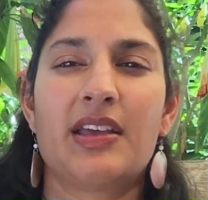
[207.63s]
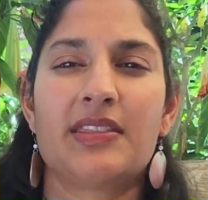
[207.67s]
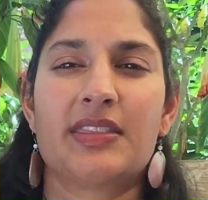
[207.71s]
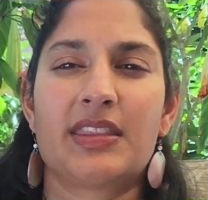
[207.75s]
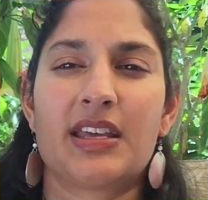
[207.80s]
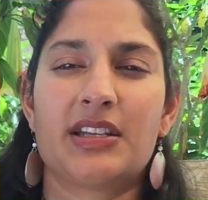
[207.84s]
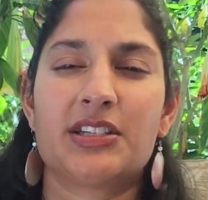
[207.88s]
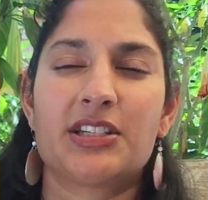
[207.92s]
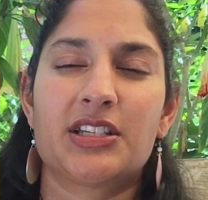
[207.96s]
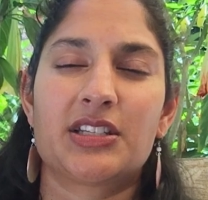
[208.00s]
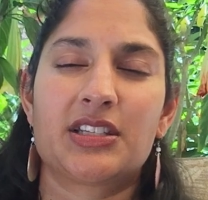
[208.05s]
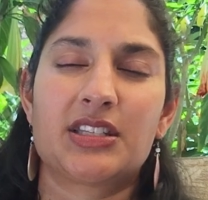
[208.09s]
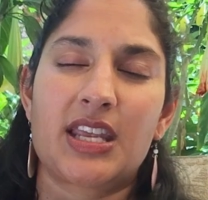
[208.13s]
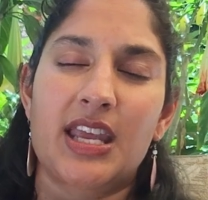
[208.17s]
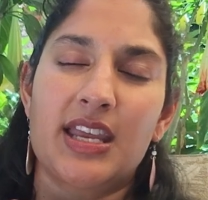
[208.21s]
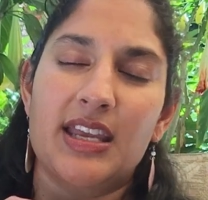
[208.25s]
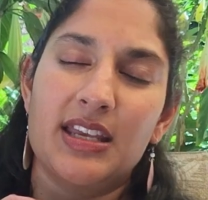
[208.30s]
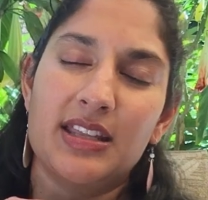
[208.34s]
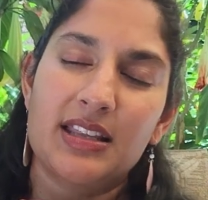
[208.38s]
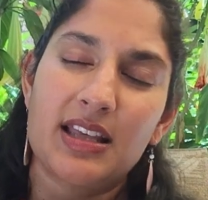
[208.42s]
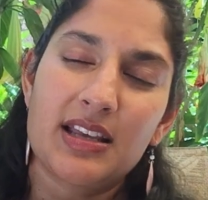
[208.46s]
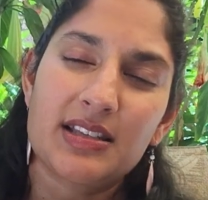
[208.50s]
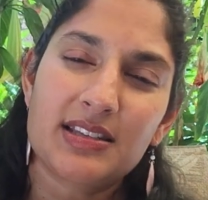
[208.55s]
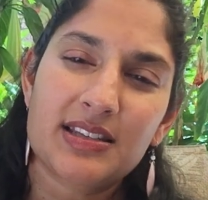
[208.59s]
then just
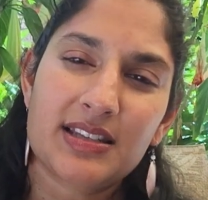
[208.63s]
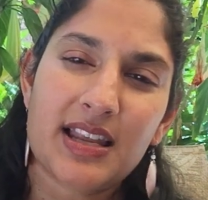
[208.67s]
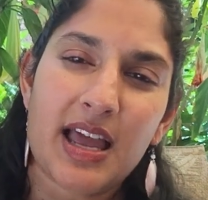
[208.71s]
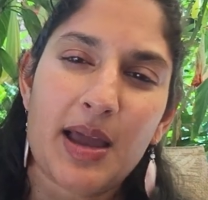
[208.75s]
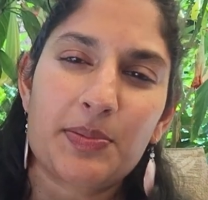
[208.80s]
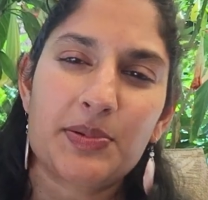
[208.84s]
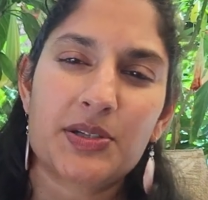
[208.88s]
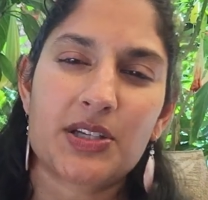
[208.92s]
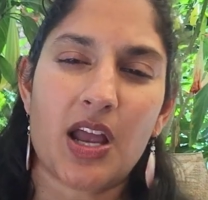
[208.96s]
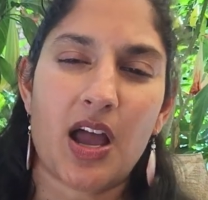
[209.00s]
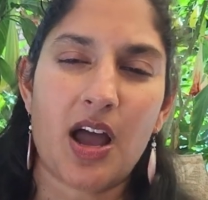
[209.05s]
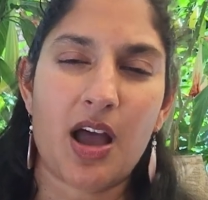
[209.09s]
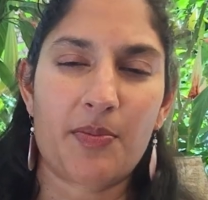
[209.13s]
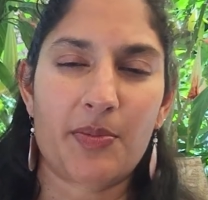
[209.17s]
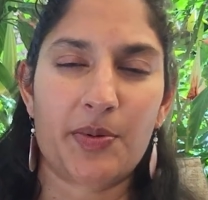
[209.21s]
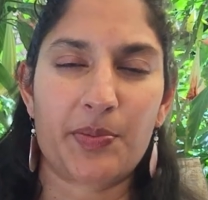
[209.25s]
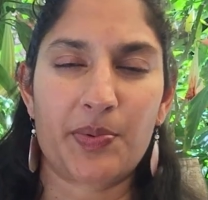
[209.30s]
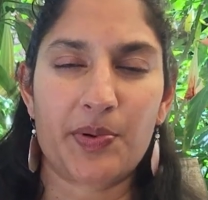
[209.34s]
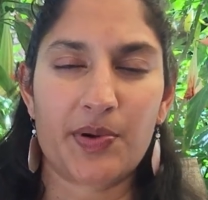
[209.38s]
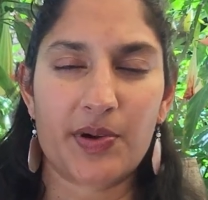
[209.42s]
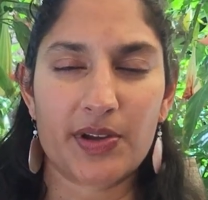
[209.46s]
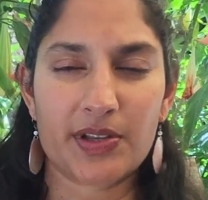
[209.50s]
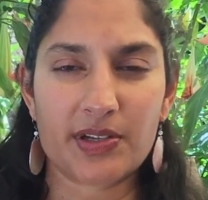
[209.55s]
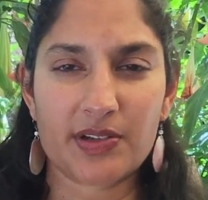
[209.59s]
taking that snapshot, I'm a
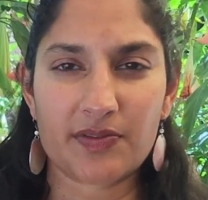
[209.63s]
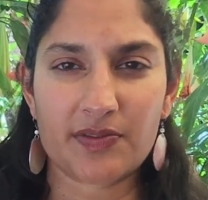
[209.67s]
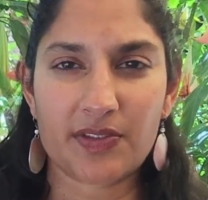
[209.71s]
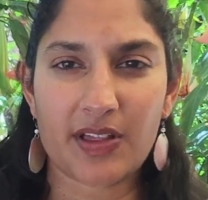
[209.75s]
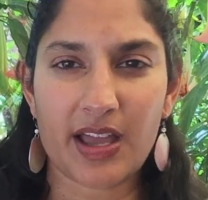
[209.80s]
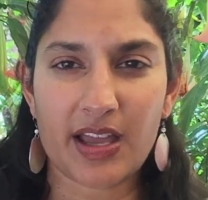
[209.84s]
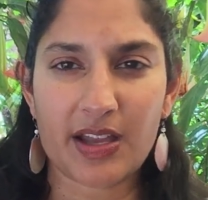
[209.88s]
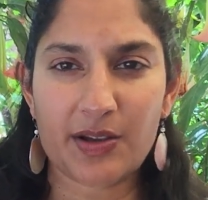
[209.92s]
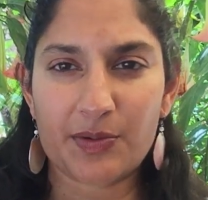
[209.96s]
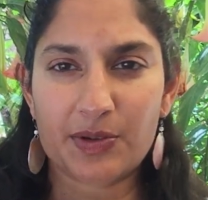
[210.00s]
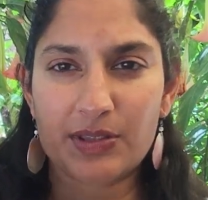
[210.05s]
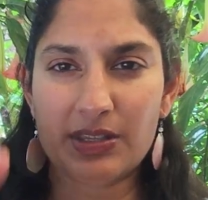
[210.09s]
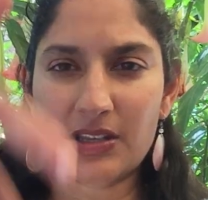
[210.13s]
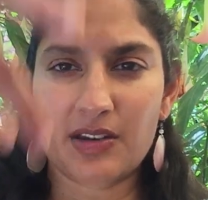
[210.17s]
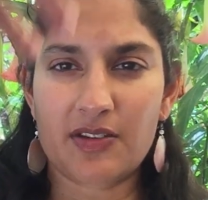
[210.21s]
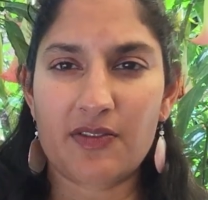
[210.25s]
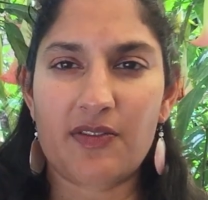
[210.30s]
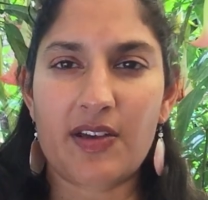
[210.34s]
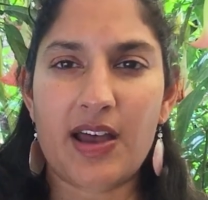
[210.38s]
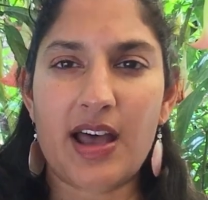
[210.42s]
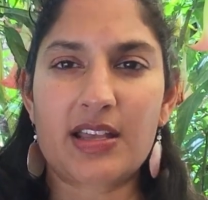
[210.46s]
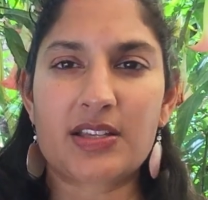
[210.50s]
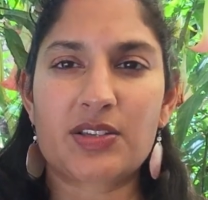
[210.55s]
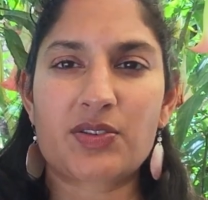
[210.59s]
point of light within a
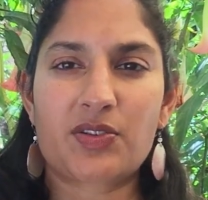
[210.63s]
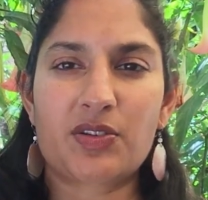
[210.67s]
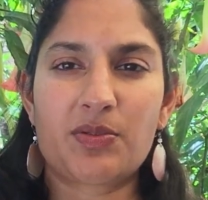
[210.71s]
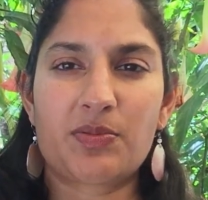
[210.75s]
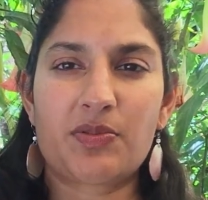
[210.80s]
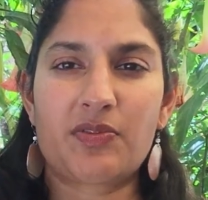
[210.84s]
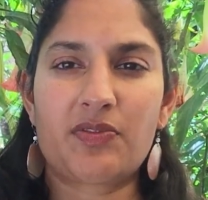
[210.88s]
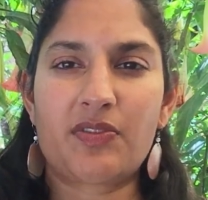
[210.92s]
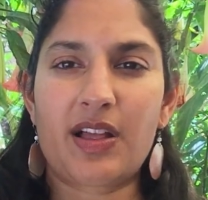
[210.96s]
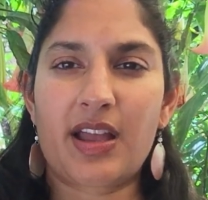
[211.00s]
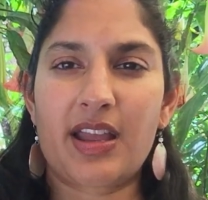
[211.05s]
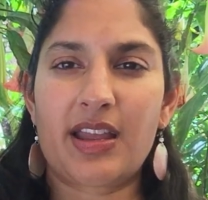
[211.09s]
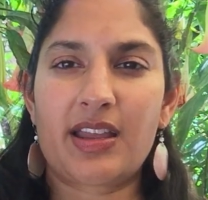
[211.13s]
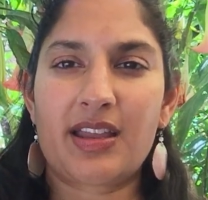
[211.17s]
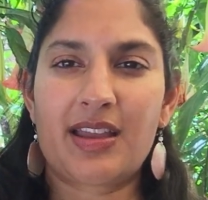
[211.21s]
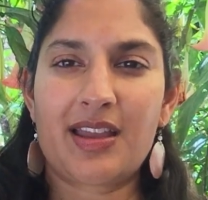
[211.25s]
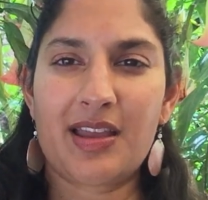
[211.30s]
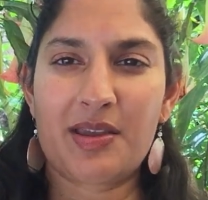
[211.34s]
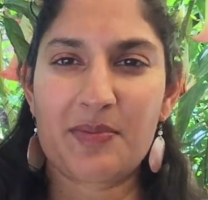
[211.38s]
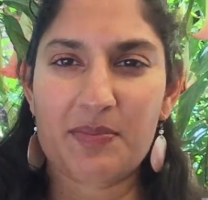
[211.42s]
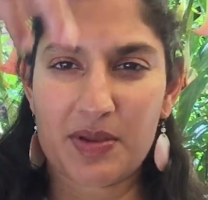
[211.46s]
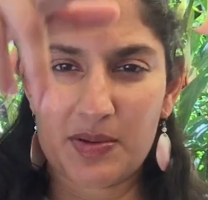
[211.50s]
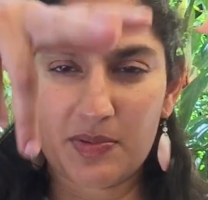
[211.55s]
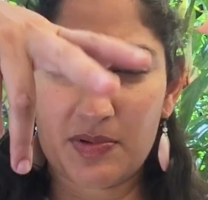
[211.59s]
vast orb of light,
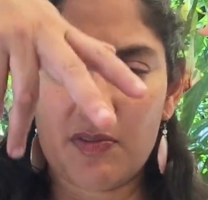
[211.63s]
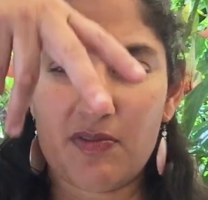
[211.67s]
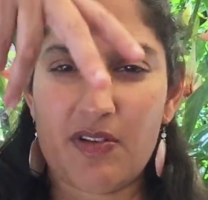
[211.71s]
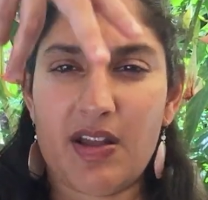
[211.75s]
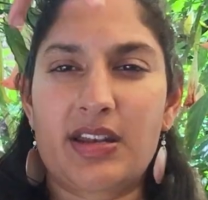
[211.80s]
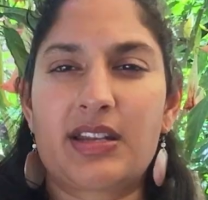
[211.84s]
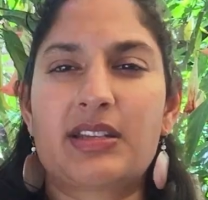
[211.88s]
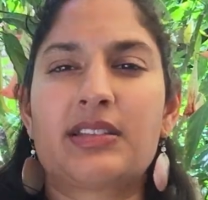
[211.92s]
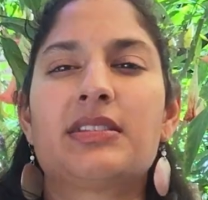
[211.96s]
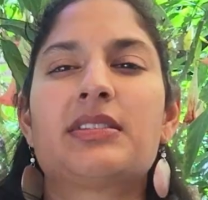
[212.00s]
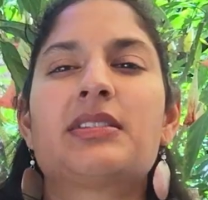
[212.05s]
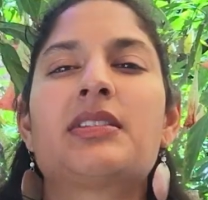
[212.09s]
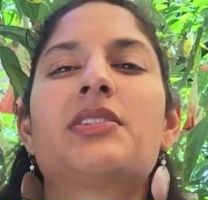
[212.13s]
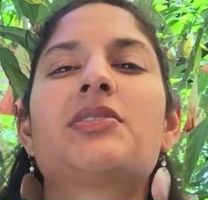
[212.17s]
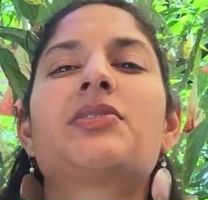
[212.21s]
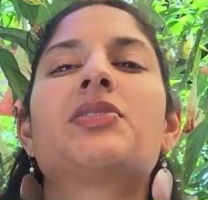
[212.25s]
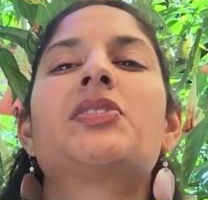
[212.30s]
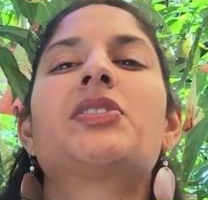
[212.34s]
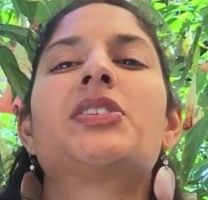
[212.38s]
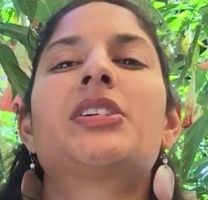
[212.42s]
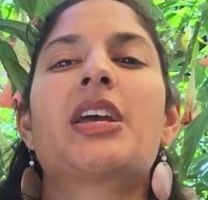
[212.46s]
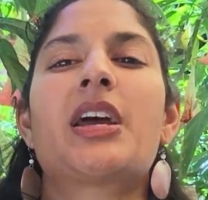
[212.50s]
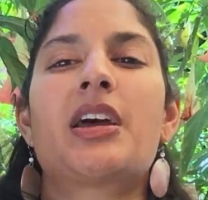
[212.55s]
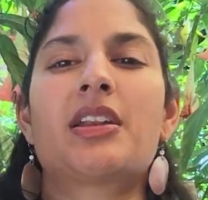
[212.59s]
maybe running the
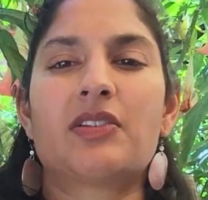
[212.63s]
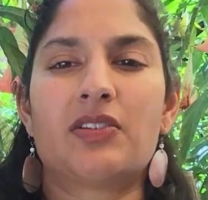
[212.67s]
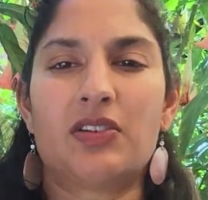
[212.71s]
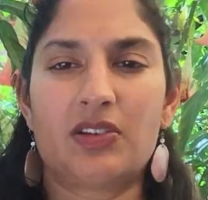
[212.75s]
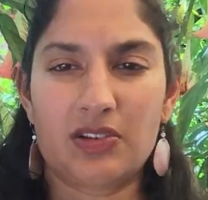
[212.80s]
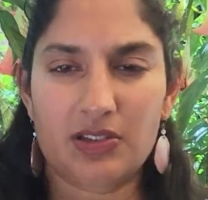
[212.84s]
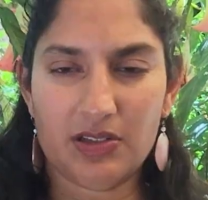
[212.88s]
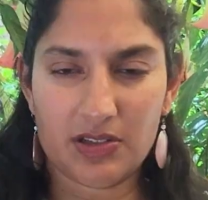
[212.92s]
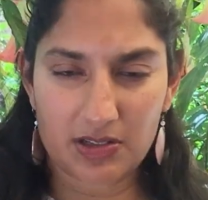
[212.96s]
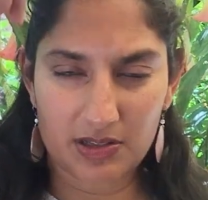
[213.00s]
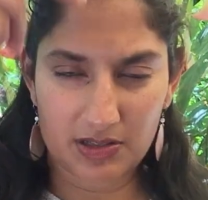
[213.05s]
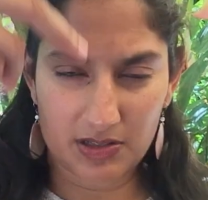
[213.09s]
central channel